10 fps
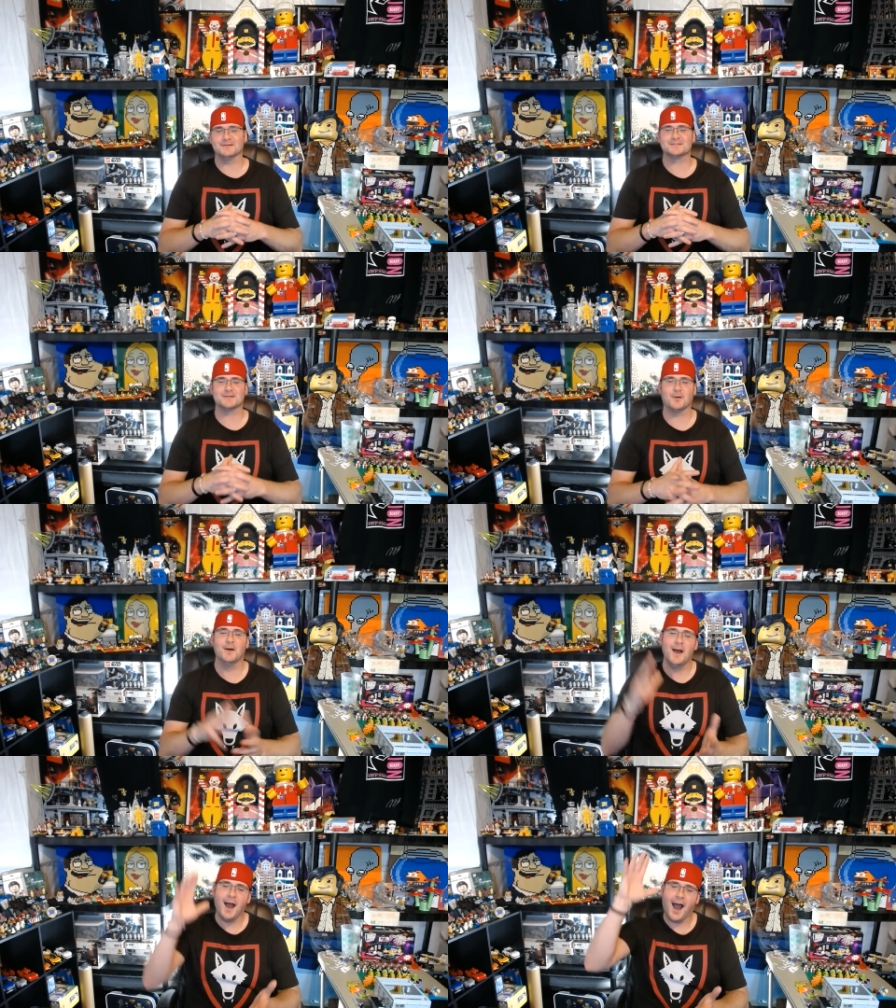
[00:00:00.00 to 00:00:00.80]
So,
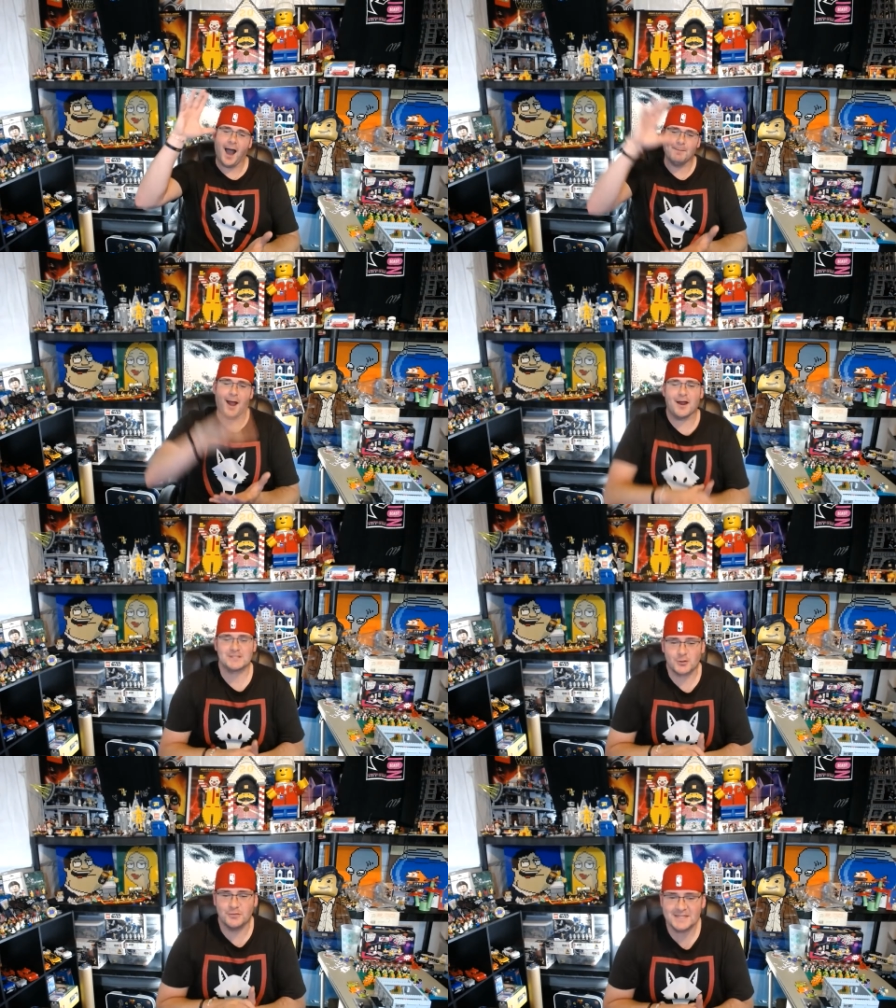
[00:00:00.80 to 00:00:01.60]
uh, all right.
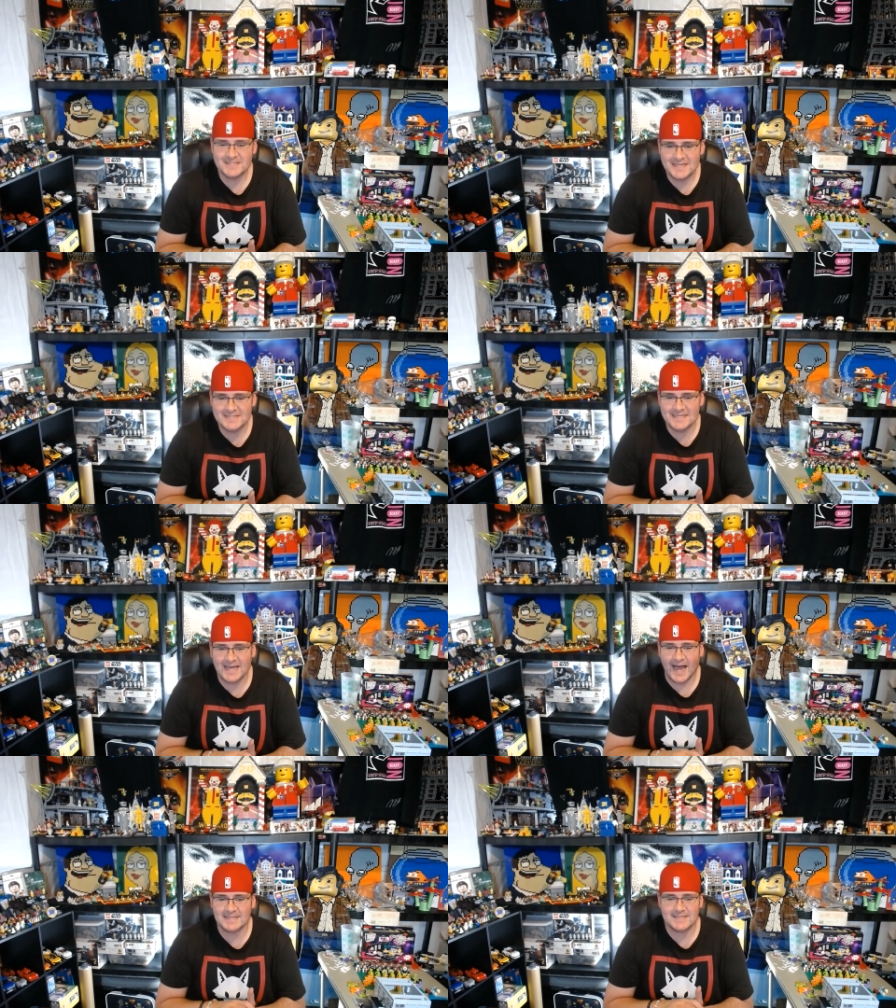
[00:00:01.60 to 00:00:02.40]
So this is the
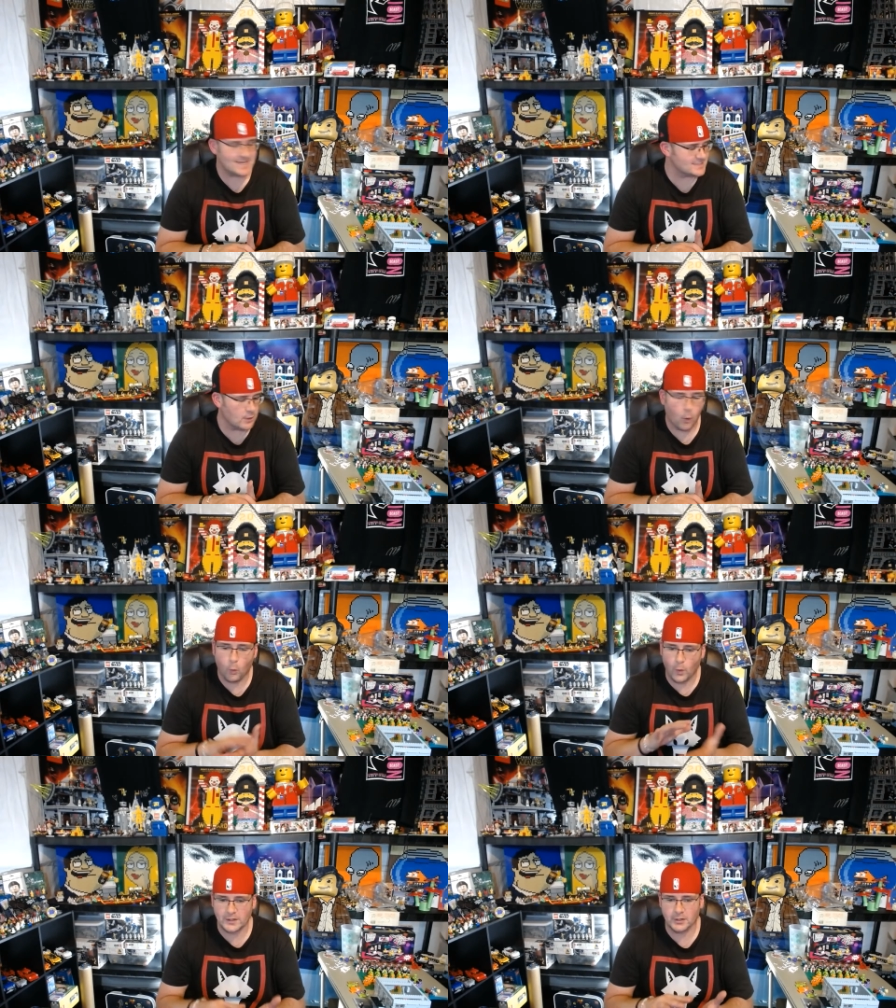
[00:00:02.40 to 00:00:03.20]
contest
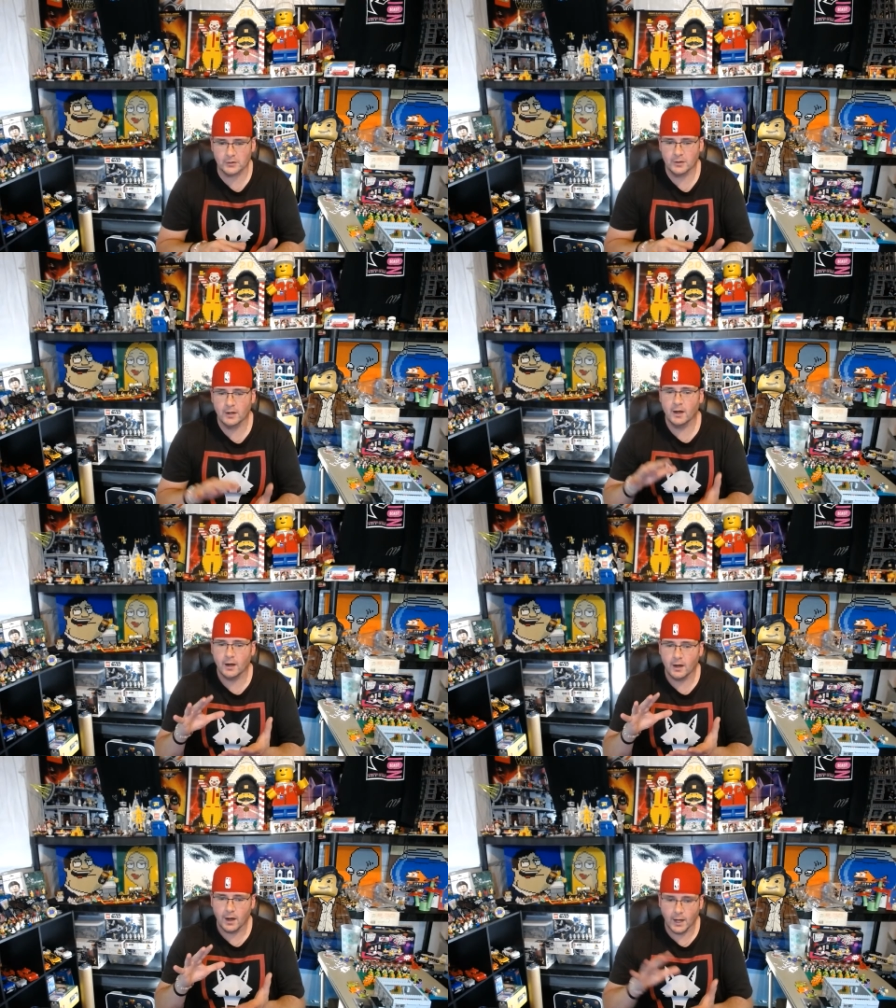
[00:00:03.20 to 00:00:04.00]
winner
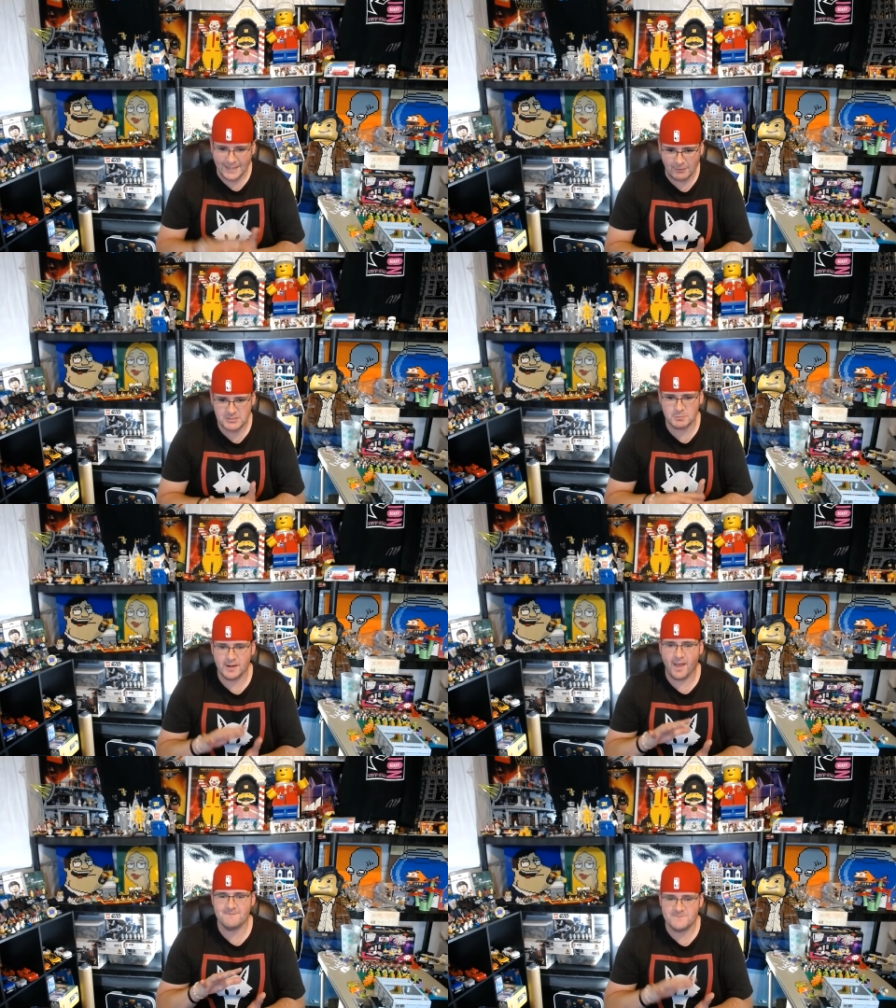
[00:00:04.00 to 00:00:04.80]
announcement
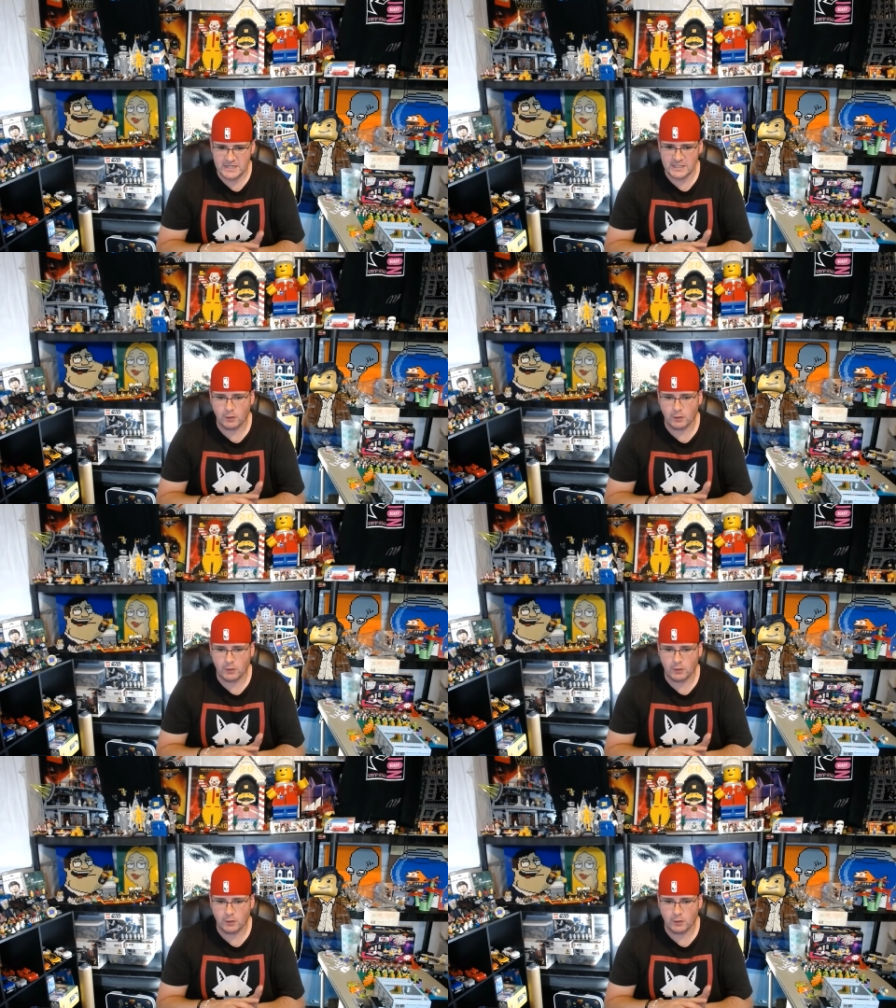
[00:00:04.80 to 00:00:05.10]
video.